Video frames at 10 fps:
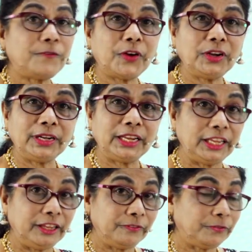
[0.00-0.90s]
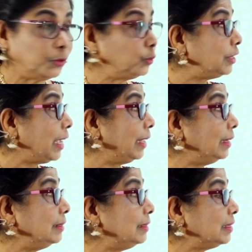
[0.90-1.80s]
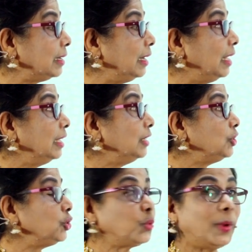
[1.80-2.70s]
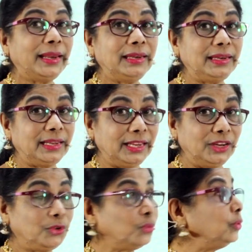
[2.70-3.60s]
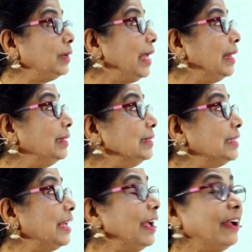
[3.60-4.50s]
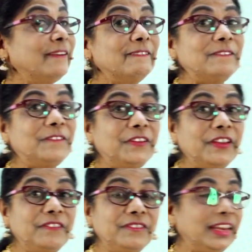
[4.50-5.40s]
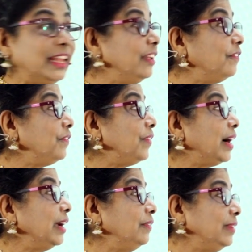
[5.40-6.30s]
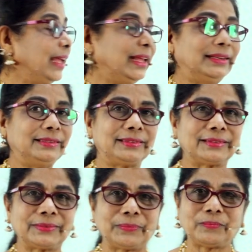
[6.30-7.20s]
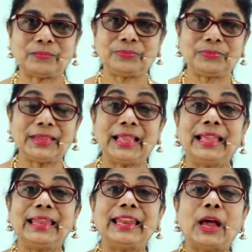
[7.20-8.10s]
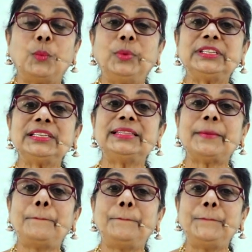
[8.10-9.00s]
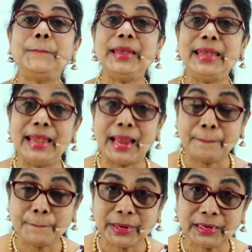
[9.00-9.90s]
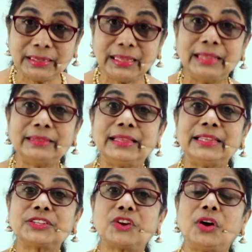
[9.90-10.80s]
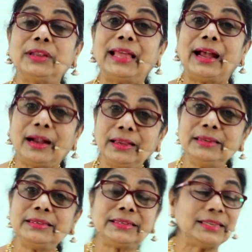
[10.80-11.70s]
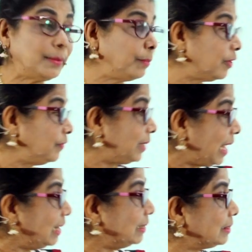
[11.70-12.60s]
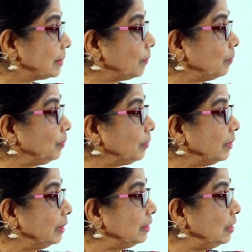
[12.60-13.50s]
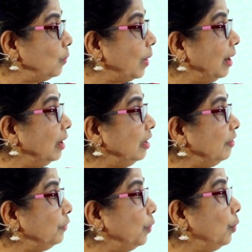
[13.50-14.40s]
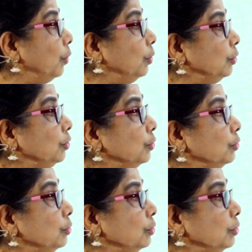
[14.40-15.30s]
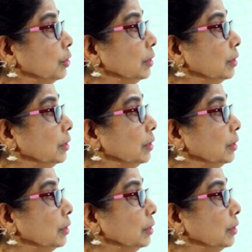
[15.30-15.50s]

forty, four tens, twenty, two tens, fifty, five tens. Now, which is the number that's got the highest number of tens? Is it one, four, two,